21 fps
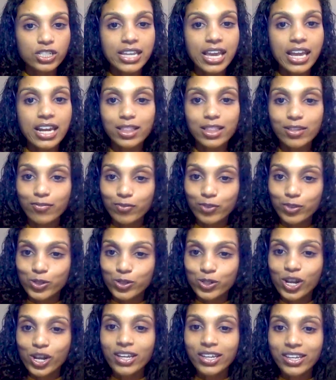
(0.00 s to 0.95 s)
to getting the flu
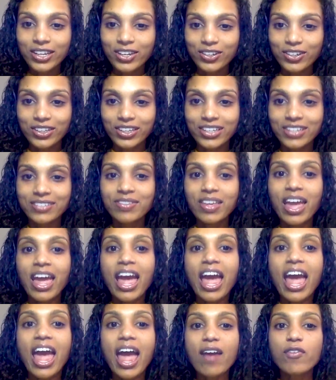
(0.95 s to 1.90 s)
shot yearly,
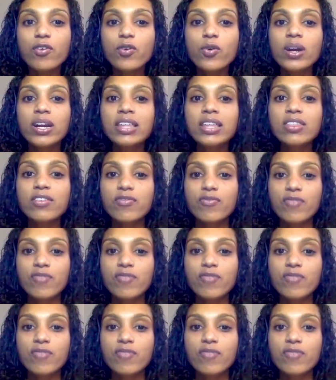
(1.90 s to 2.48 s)
everyone in the